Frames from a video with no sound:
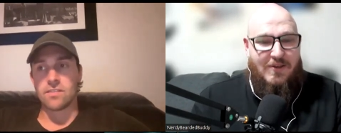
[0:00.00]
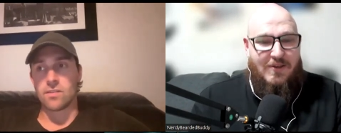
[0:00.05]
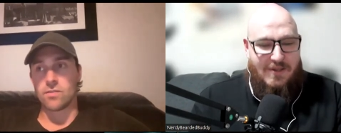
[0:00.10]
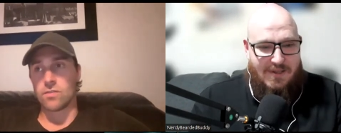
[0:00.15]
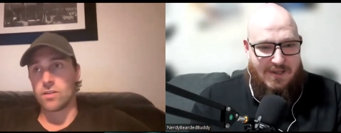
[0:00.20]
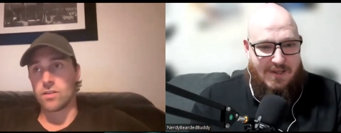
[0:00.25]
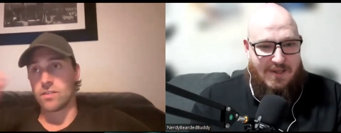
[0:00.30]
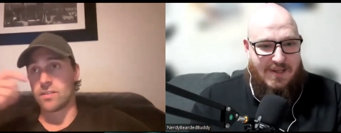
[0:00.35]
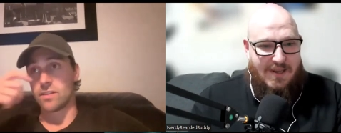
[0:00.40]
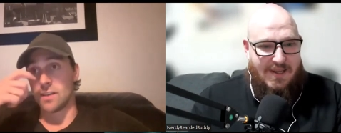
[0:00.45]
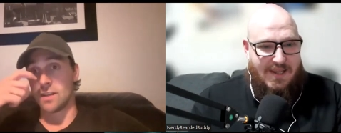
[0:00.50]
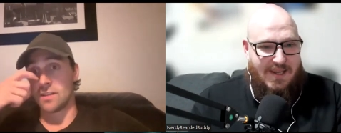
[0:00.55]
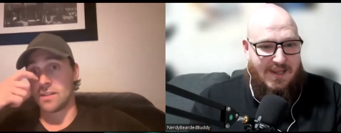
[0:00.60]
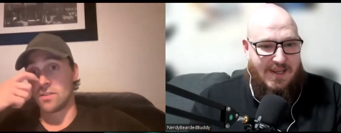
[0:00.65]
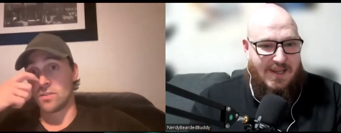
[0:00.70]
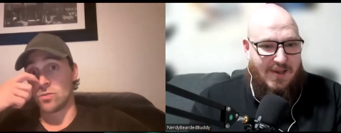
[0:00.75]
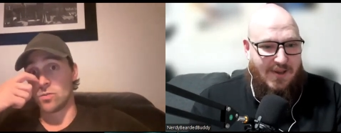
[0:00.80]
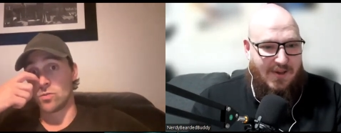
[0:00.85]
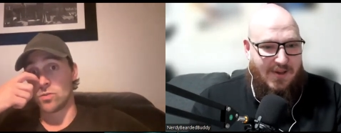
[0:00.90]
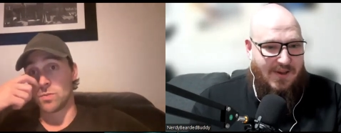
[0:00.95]
Speaker 1: It's so nice to
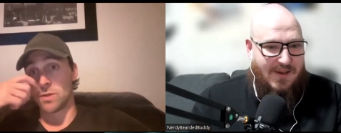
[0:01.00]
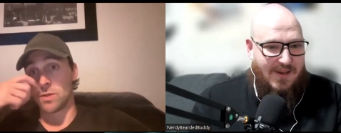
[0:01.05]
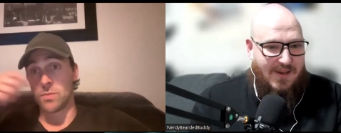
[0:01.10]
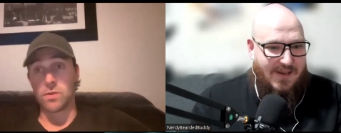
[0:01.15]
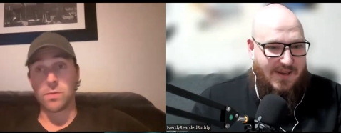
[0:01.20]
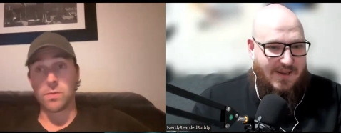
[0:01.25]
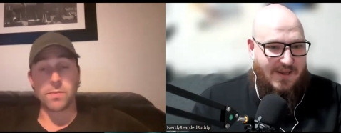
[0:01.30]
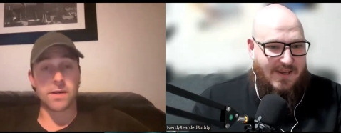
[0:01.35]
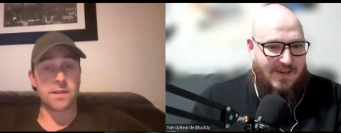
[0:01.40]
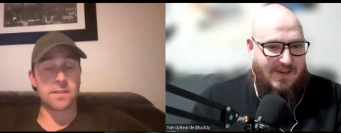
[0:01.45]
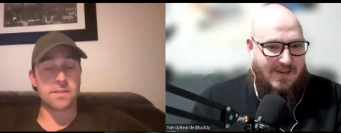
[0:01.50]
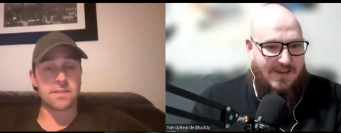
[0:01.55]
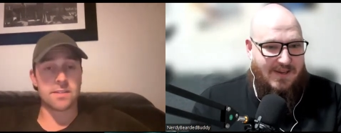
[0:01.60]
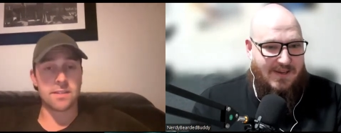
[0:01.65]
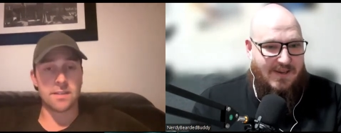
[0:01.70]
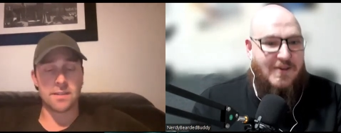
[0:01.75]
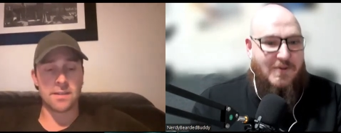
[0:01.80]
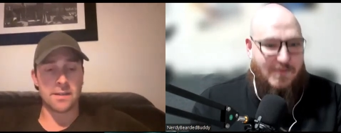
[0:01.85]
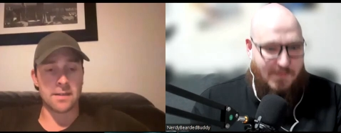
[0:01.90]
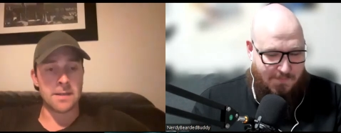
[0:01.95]
get to talk to people
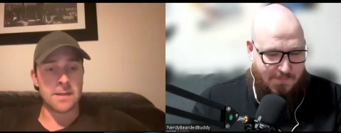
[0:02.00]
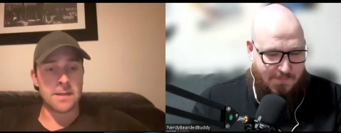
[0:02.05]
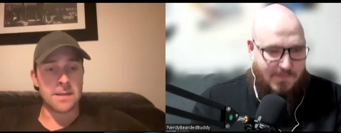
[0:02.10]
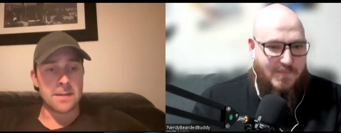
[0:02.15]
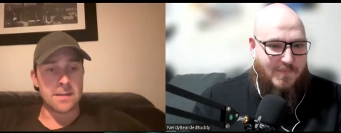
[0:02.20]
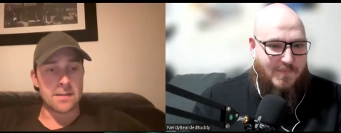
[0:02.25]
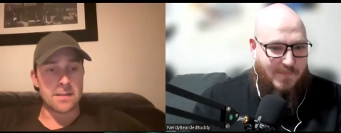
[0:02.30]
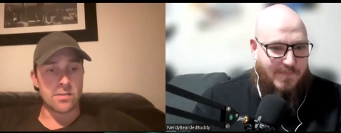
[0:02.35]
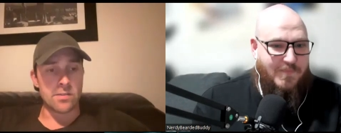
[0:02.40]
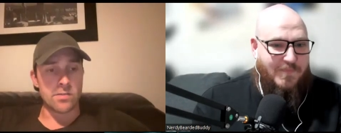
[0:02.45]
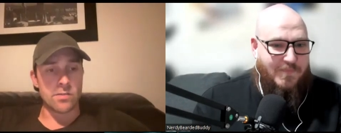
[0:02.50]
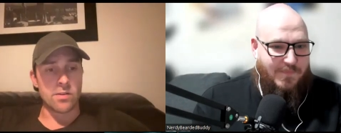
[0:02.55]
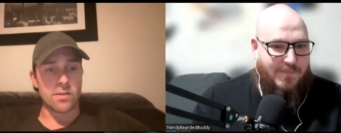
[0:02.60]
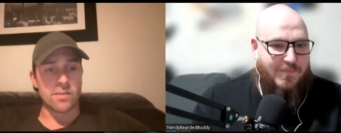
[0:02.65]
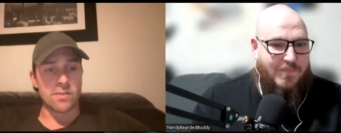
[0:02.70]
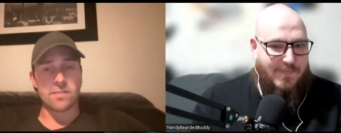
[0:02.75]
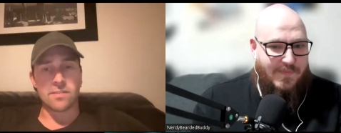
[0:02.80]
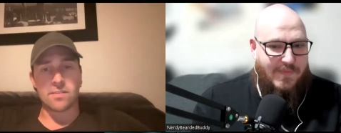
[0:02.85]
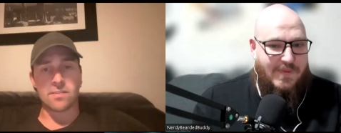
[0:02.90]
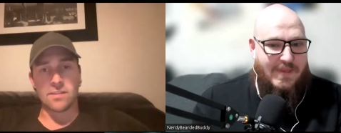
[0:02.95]
about it, and
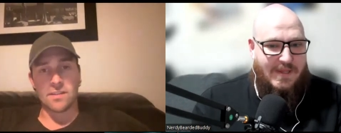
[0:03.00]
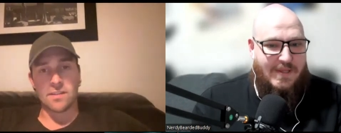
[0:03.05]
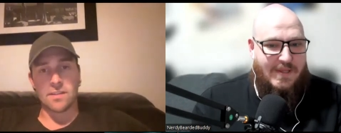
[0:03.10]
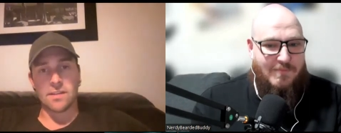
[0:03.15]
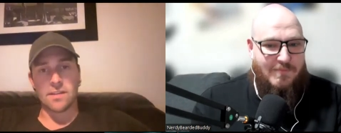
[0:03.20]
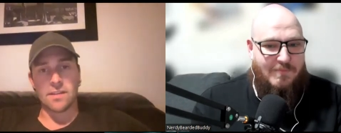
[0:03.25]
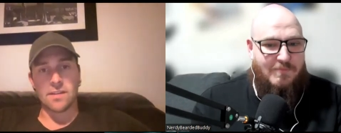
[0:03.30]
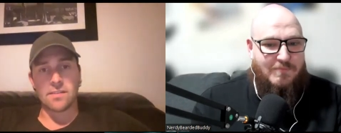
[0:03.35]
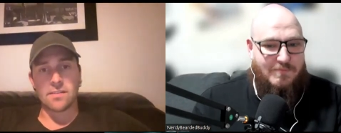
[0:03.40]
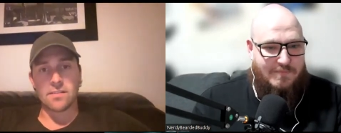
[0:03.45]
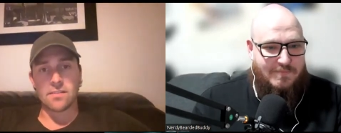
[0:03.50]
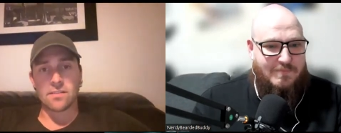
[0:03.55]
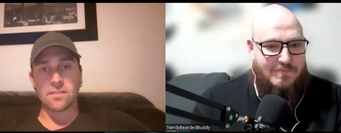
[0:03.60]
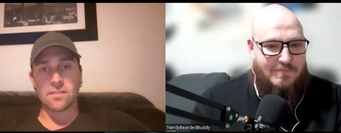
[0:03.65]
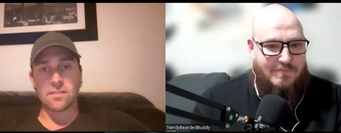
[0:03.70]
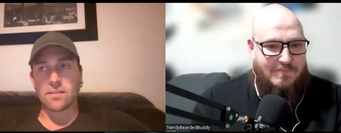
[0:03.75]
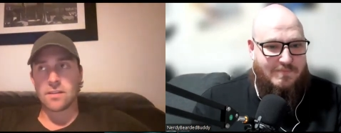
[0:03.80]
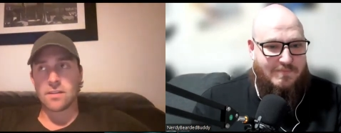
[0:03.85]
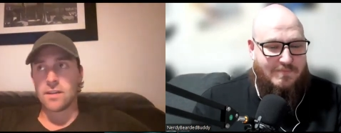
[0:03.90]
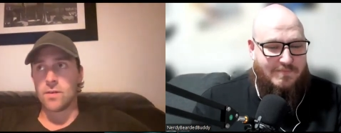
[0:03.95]
so nice to see that
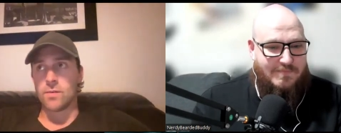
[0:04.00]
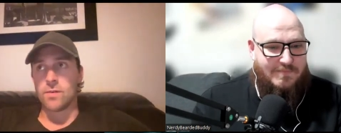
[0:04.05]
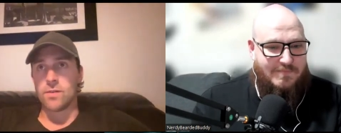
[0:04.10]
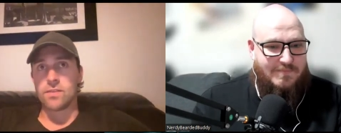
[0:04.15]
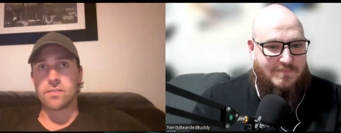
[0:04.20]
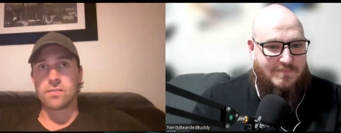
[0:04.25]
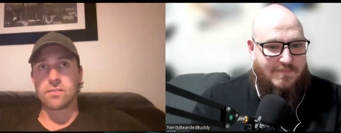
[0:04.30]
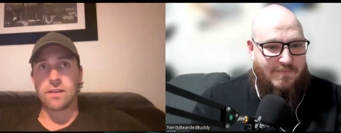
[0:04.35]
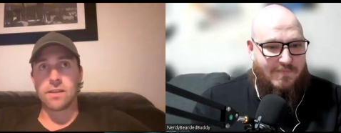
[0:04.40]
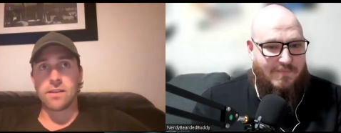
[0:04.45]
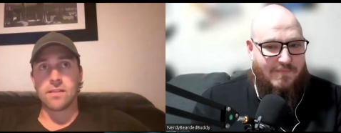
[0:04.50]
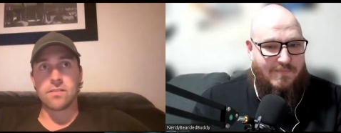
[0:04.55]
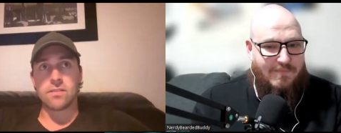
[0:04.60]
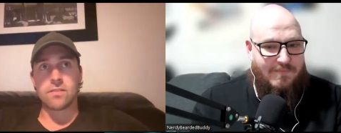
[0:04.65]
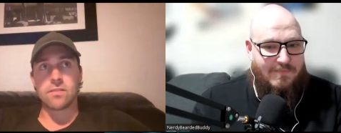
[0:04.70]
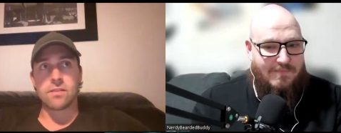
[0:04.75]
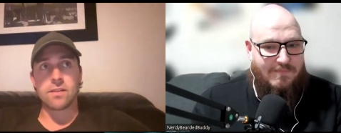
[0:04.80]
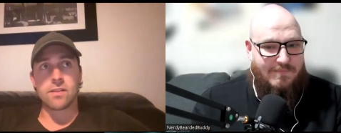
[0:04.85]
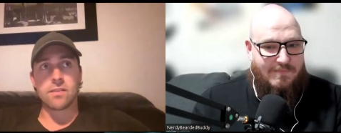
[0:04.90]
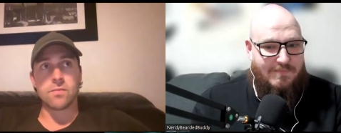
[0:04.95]
it's you know it's
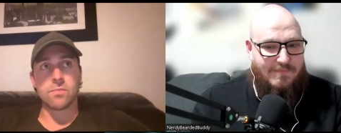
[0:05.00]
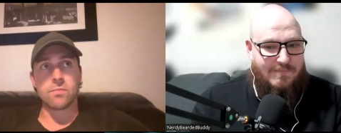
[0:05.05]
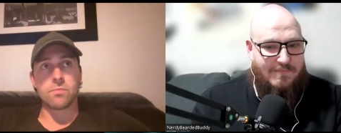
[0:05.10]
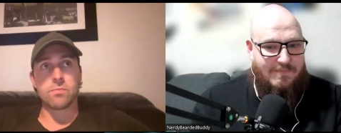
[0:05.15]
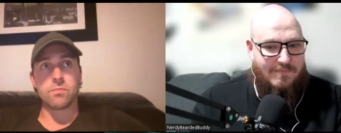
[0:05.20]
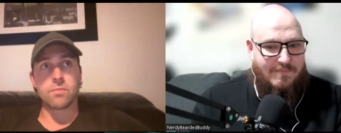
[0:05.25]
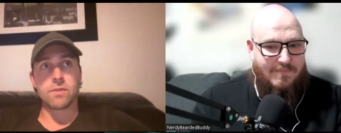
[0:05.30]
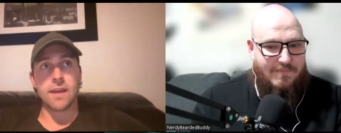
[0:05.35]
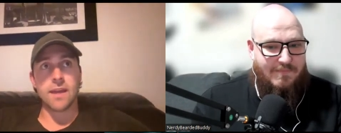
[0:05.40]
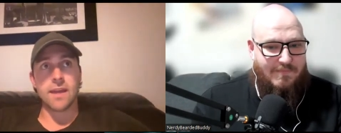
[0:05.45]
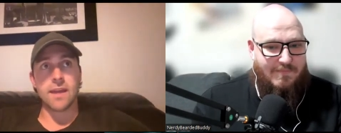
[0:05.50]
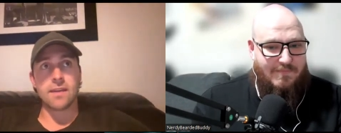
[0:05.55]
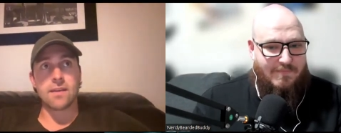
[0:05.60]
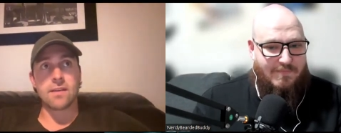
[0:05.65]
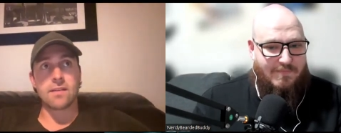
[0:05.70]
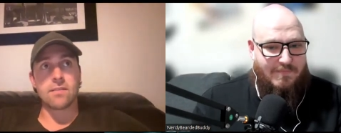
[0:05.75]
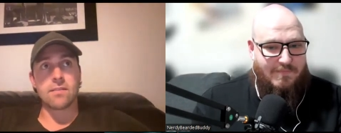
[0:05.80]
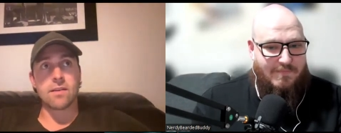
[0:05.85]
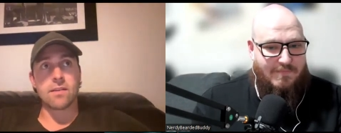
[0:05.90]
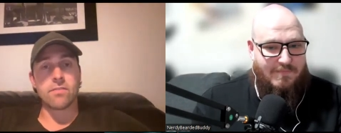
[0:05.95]
it's it's
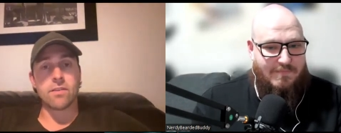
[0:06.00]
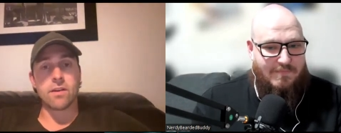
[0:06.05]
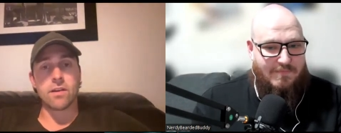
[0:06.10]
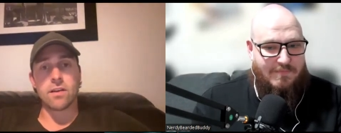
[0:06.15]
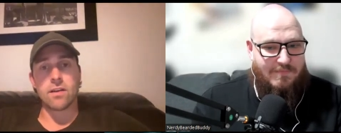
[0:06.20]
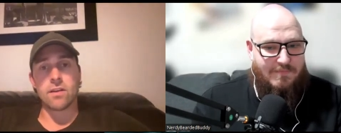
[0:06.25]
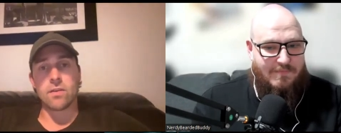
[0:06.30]
getting a,